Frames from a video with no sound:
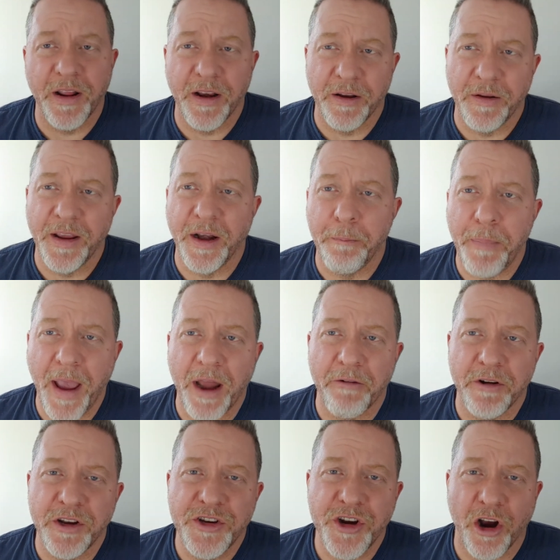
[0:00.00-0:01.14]
in a
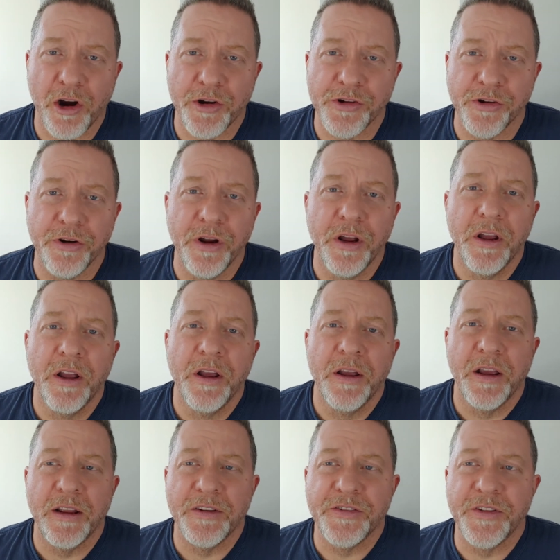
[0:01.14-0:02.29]
battery charger
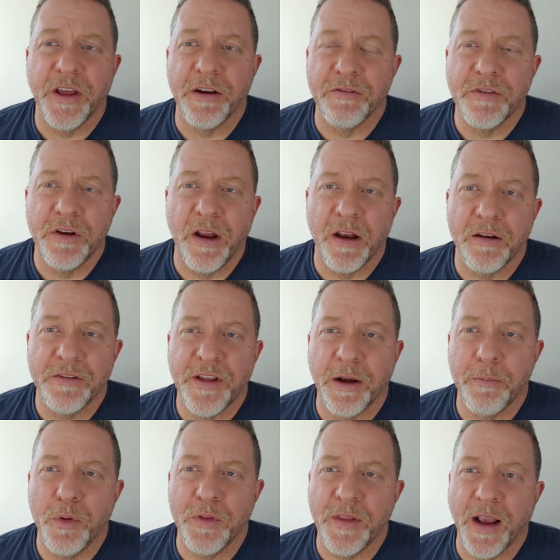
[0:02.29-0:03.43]
instead of
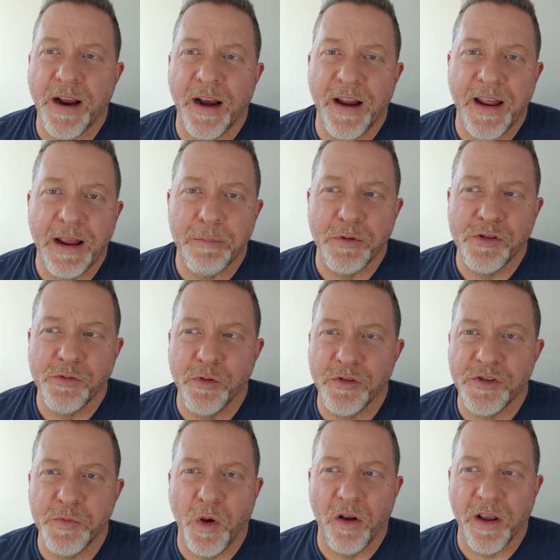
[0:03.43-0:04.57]
putting that kind of amperage through a
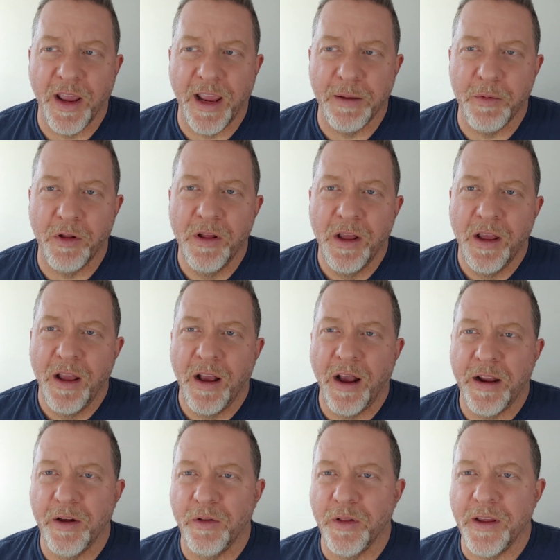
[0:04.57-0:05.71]
small cable.
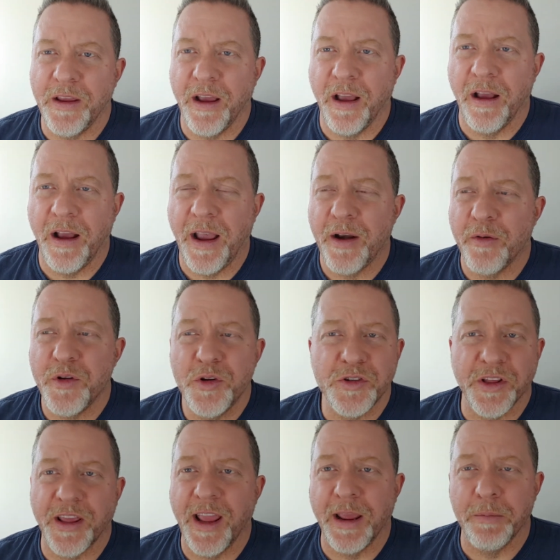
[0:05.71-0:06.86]
I don't use
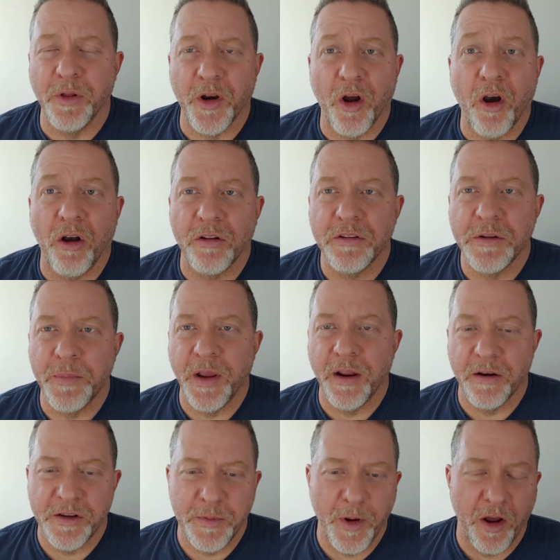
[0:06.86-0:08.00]
the cable at all, to be
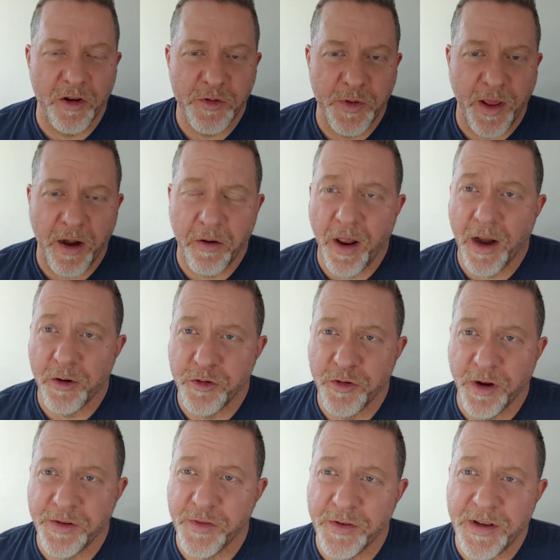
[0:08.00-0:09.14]
honest with you. I don't
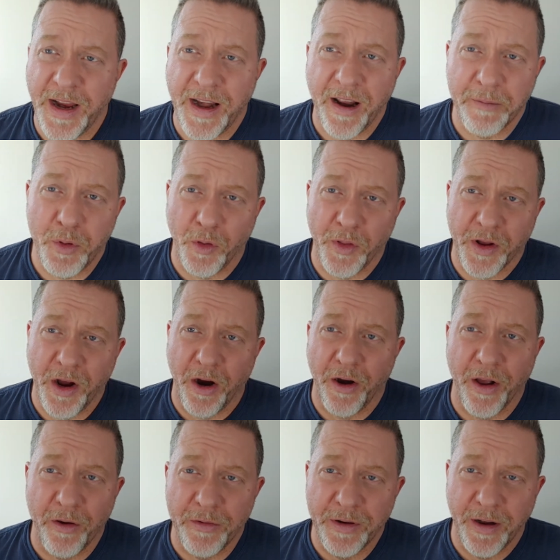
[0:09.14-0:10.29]
transfer data. I pull the card
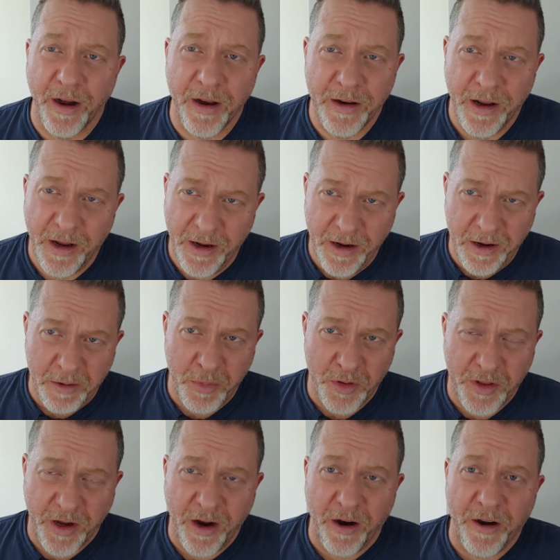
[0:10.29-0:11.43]
out and I put
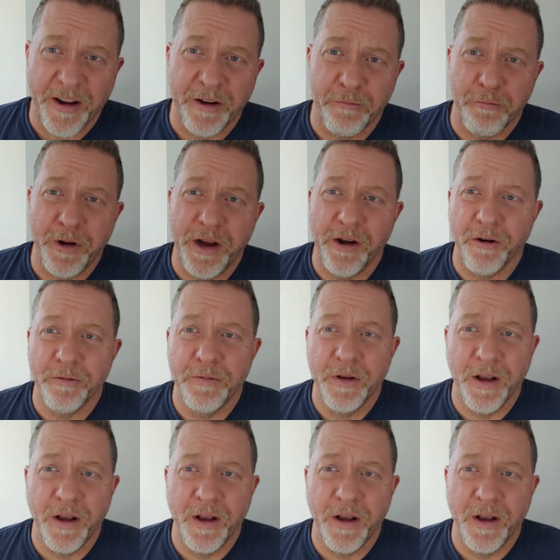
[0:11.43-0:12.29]
the card in a reader.